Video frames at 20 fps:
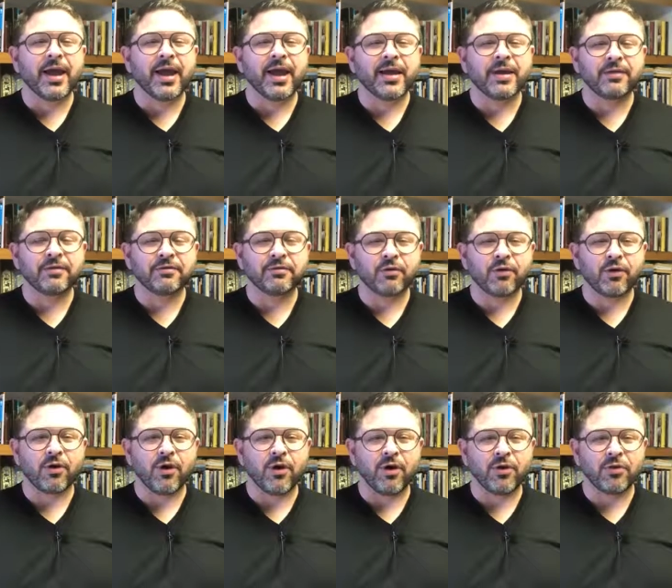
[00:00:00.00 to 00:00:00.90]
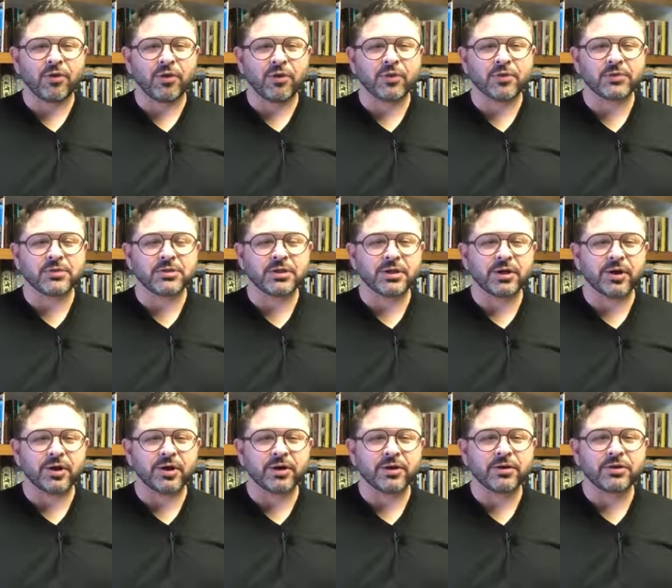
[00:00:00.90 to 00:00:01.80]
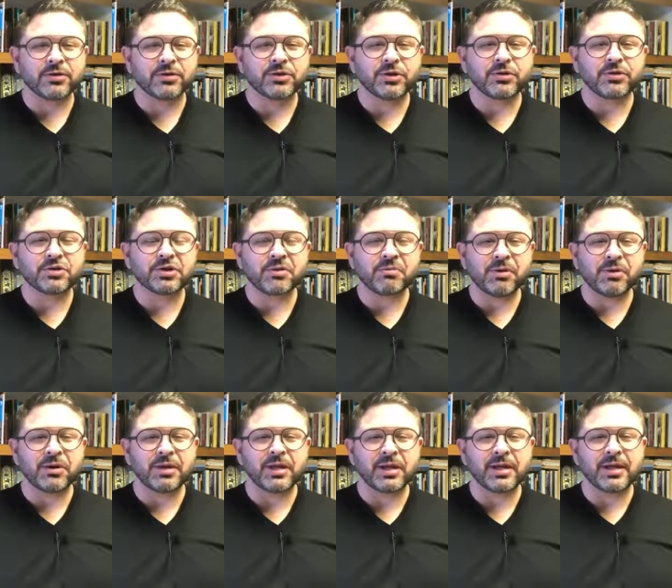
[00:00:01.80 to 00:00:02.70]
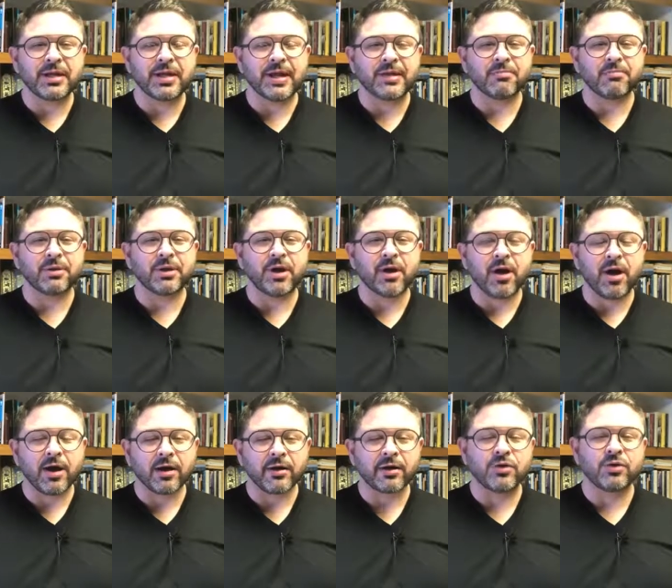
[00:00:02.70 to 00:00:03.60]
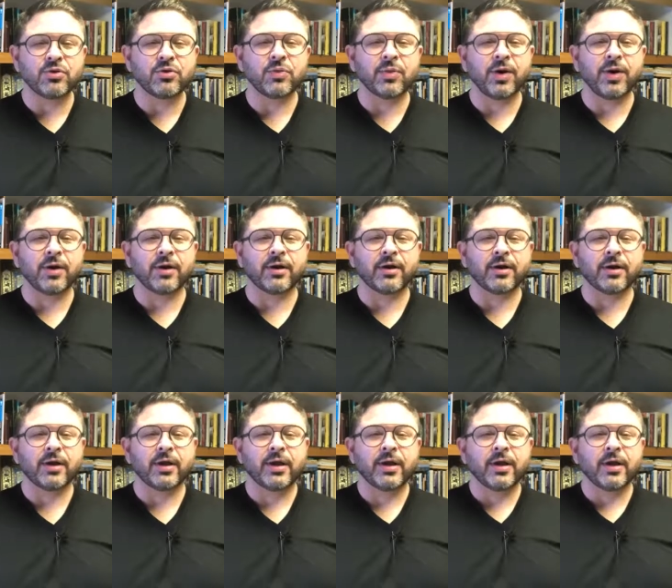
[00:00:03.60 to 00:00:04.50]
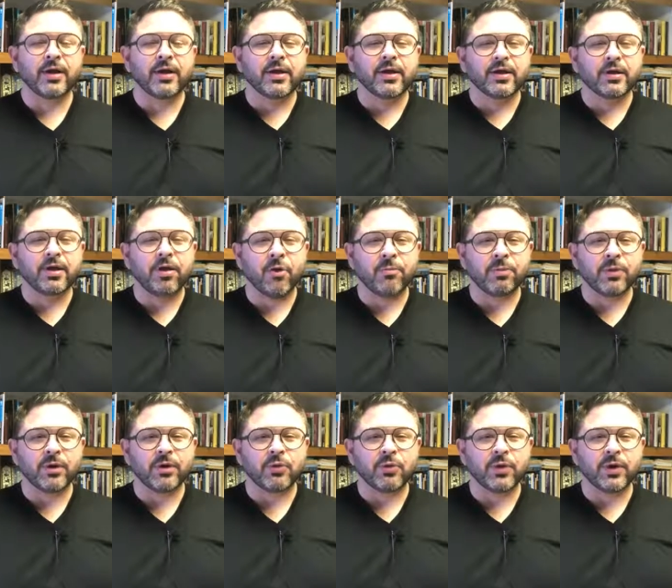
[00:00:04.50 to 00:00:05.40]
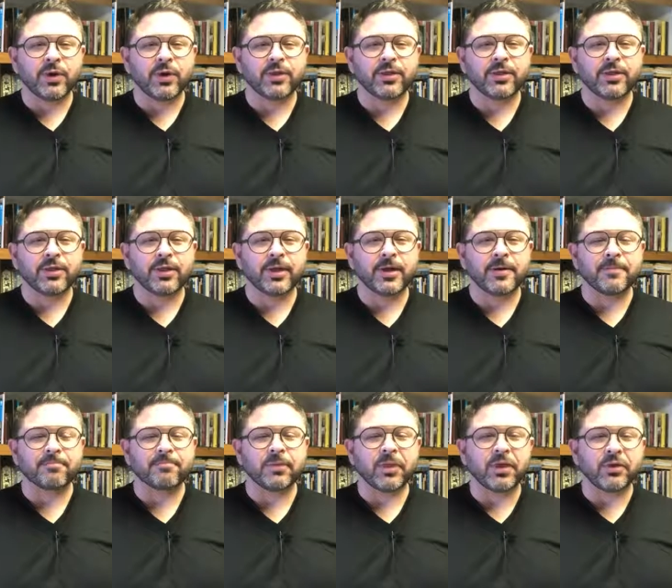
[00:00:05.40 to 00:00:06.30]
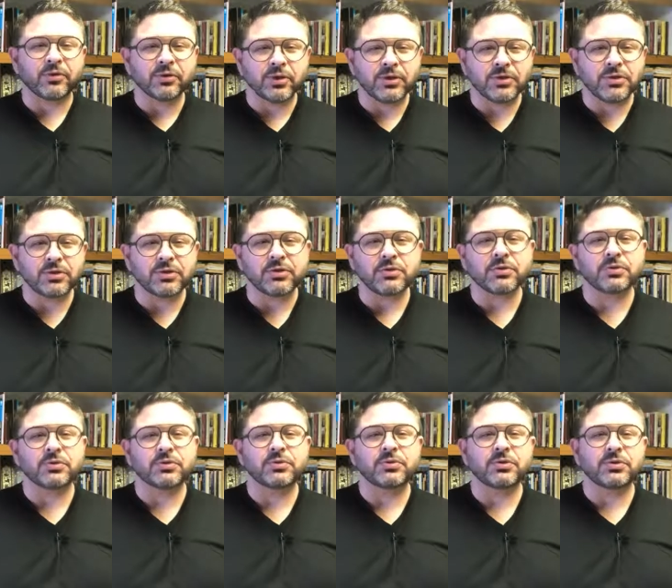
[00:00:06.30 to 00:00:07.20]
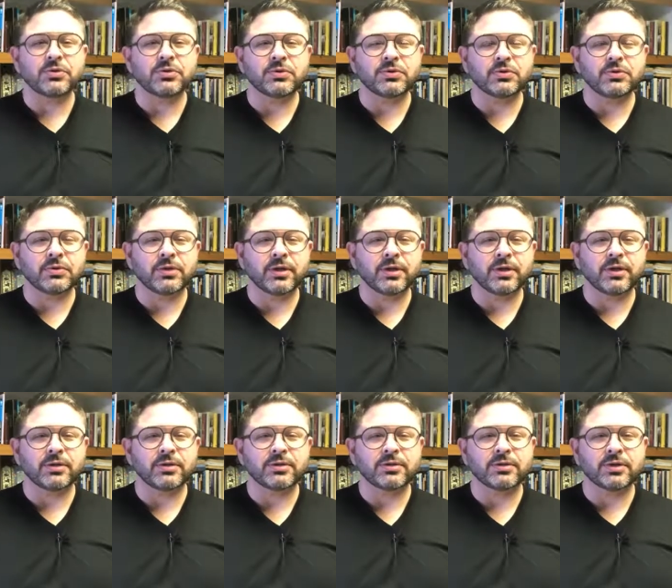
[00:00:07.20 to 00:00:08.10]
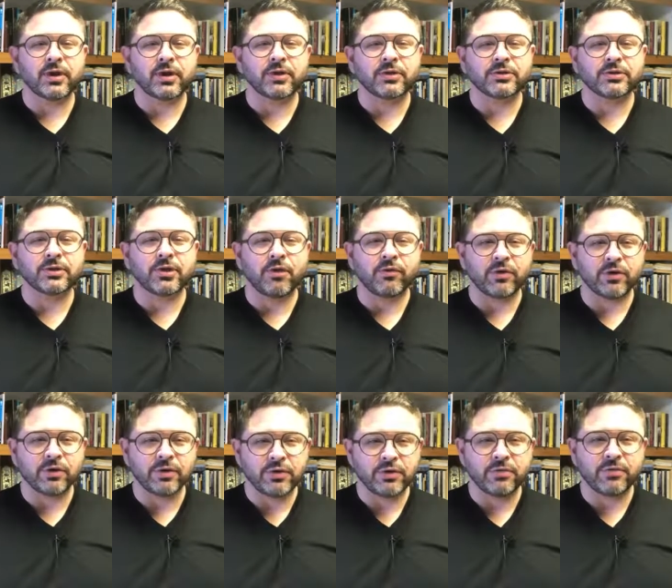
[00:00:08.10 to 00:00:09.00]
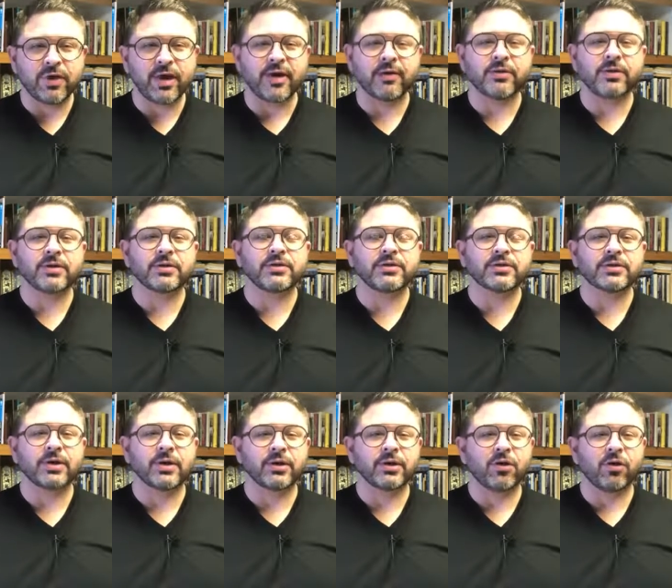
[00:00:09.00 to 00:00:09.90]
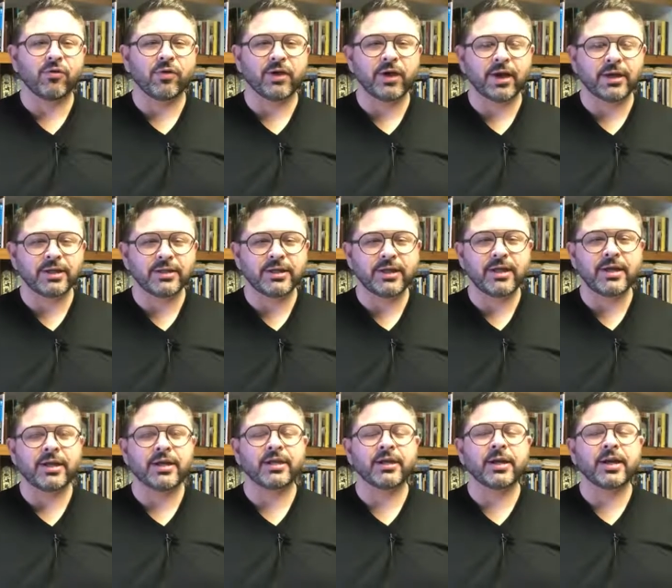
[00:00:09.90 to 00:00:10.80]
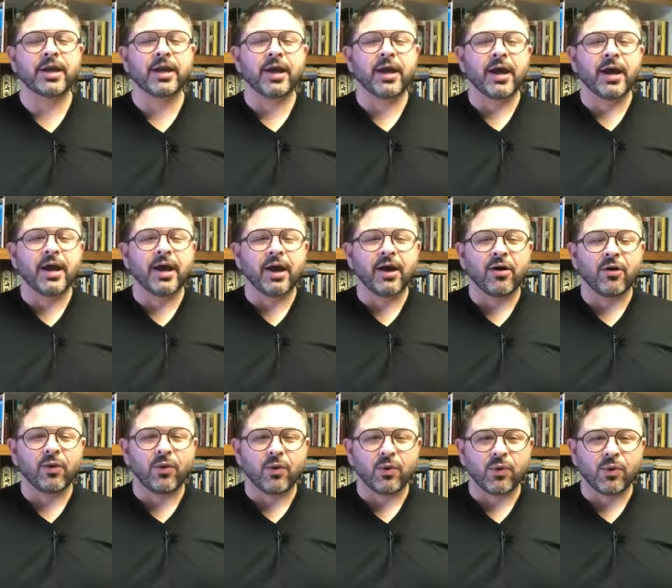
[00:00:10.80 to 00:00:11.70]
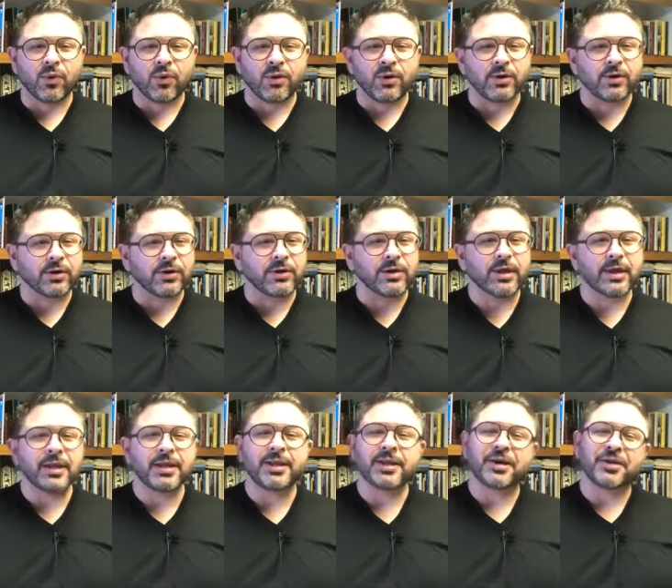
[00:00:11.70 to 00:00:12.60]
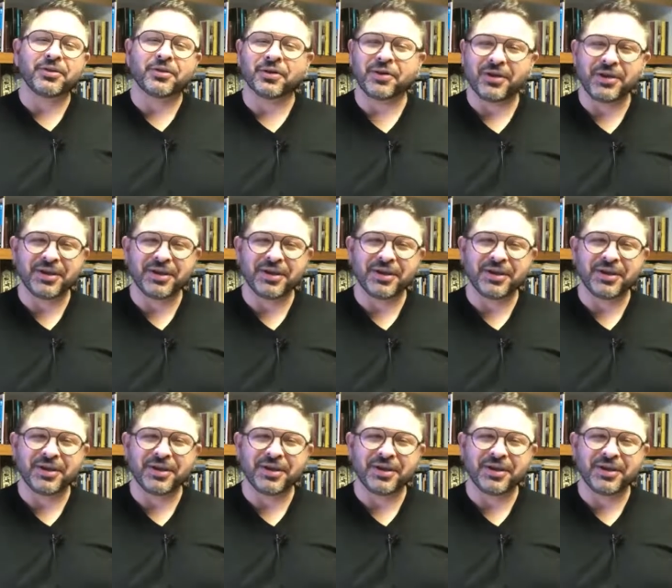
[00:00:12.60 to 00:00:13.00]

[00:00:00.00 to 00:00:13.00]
and for all those in our church community and beyond who are coping with um, illness due to the SARS CoV 2 virus, uh, COVID 19 or any other